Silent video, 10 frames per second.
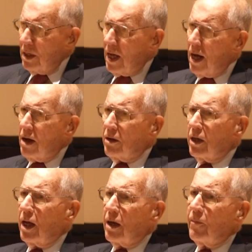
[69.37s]
now to
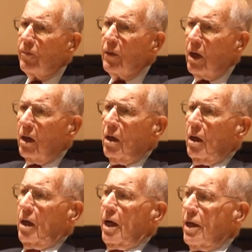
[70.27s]
get
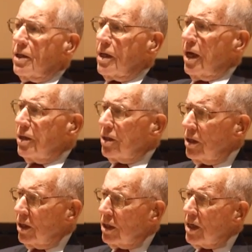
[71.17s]
education
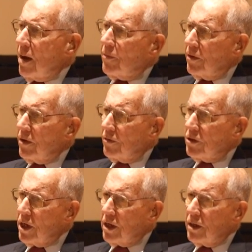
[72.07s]
to the top of the
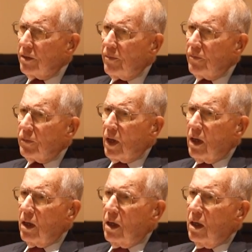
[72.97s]
agenda,
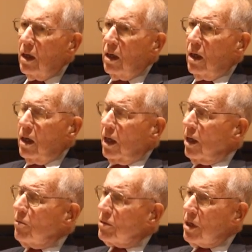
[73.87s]

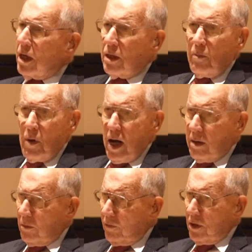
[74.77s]
it was at the
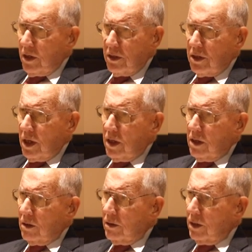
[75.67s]
bottom of the
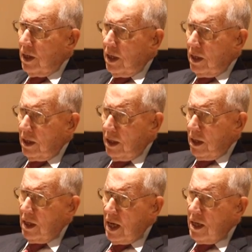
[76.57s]
agenda then.
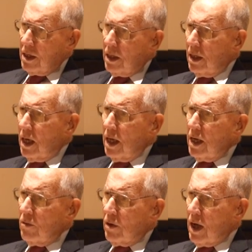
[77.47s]
In
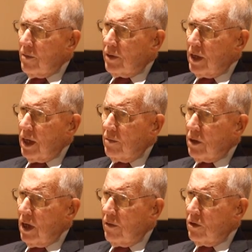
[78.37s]
1980, when I became
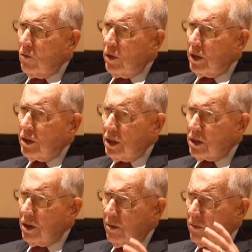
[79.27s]
governor, we had
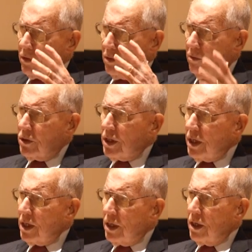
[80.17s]
just come through
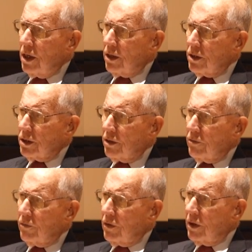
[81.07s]
10 years
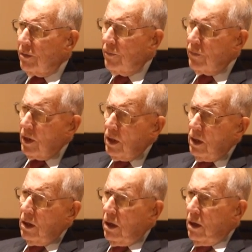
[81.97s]
of
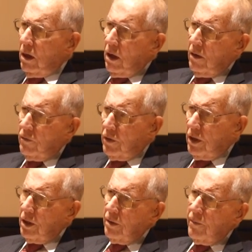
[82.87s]

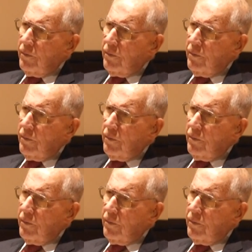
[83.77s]
the